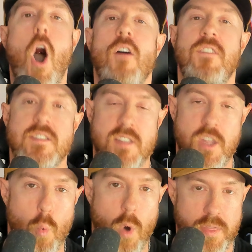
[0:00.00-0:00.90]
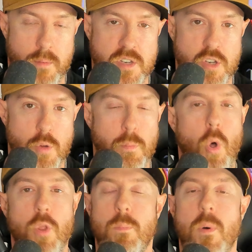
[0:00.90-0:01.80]
Obviously, you want them to do
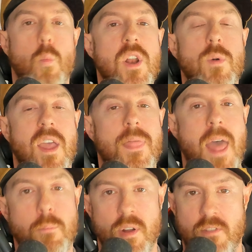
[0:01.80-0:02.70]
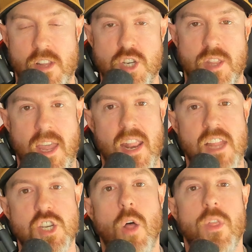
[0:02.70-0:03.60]
both, but we don't get that privilege in the
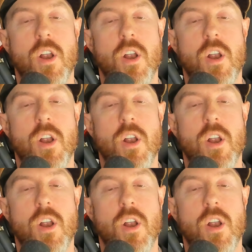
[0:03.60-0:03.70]
NHL.